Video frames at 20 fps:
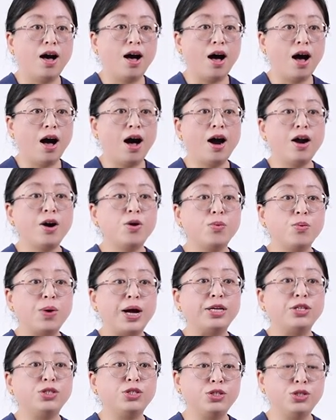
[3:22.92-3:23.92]

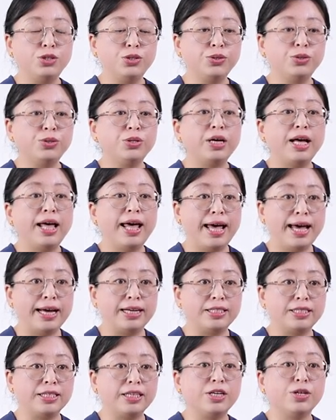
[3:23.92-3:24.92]
R12
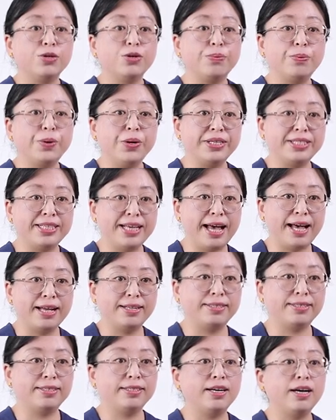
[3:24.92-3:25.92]
hat
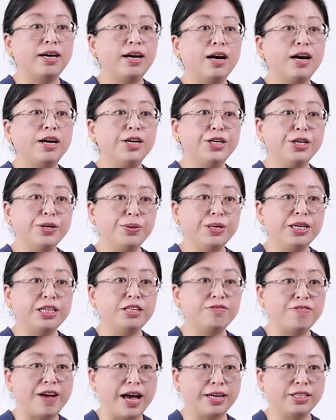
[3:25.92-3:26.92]
represents a unit
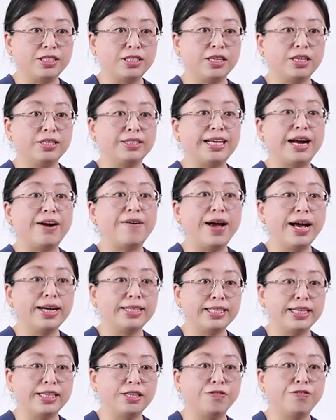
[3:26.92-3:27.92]
vector
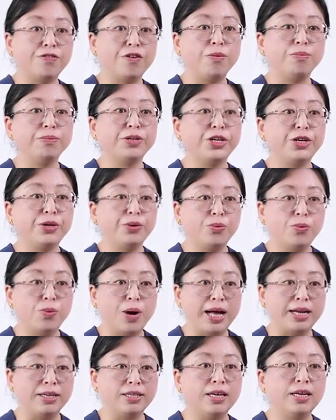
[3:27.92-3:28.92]
directed from
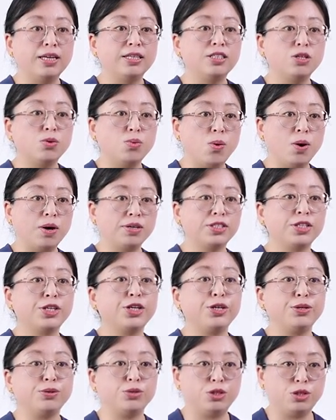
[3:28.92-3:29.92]
Q1 towards
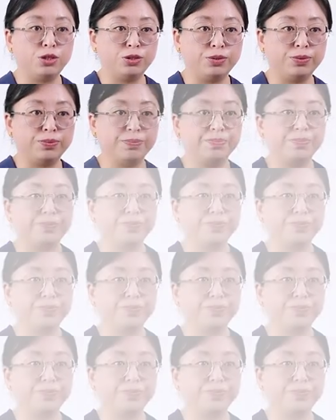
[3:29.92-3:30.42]
Q2.